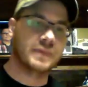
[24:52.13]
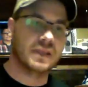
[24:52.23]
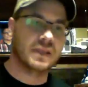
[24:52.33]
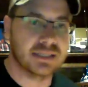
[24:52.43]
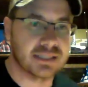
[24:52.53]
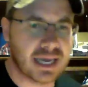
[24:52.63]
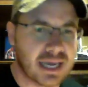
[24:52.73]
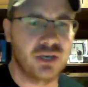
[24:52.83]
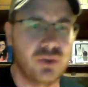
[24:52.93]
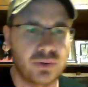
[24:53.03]
that's kind of
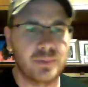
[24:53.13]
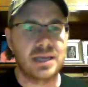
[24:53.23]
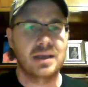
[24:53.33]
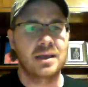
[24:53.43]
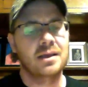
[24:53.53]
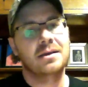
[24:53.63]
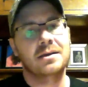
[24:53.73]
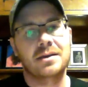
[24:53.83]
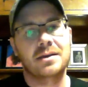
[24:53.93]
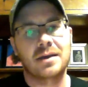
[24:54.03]
new to me.
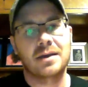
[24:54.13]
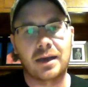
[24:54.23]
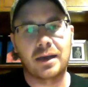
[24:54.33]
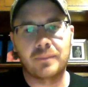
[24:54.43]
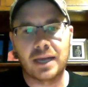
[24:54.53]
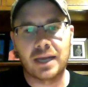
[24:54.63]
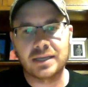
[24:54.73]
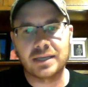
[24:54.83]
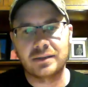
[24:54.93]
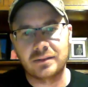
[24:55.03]
I
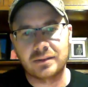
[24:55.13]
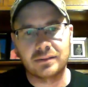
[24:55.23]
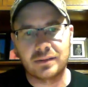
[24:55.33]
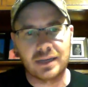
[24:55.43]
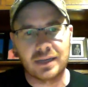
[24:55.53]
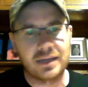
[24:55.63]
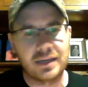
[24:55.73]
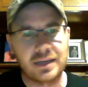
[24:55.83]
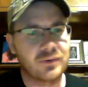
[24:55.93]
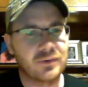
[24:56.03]
never
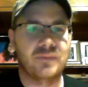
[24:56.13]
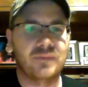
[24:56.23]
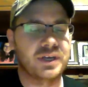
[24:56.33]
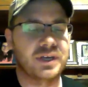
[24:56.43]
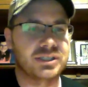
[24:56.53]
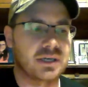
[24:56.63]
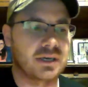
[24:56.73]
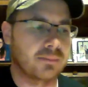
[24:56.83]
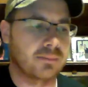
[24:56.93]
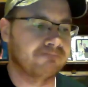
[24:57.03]
really fished.
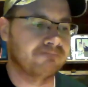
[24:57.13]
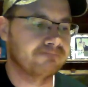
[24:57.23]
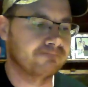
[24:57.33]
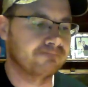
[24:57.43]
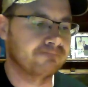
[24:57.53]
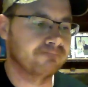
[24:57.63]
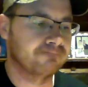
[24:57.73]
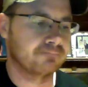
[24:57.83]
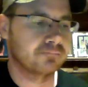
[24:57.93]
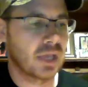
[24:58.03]
I
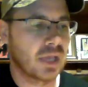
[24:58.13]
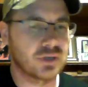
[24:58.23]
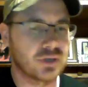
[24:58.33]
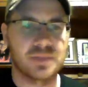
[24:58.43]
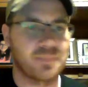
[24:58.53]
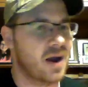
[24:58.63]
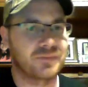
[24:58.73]
was always a power